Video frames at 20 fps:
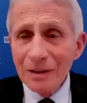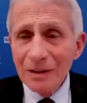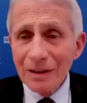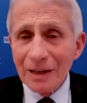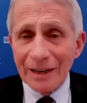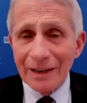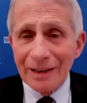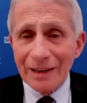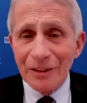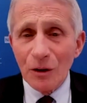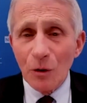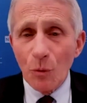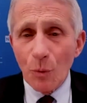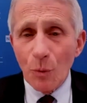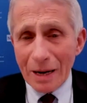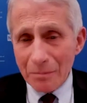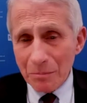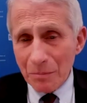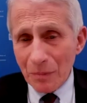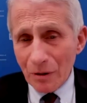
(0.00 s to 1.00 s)
And in the
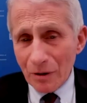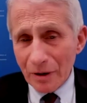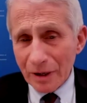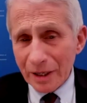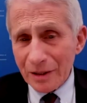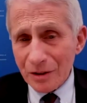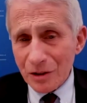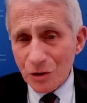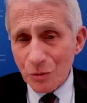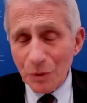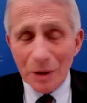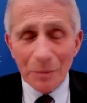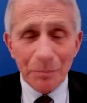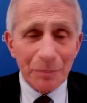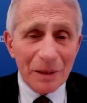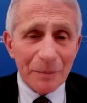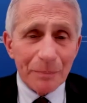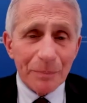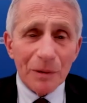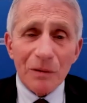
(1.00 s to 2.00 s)
wet markets where
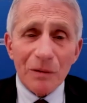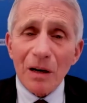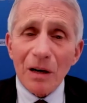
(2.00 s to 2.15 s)
people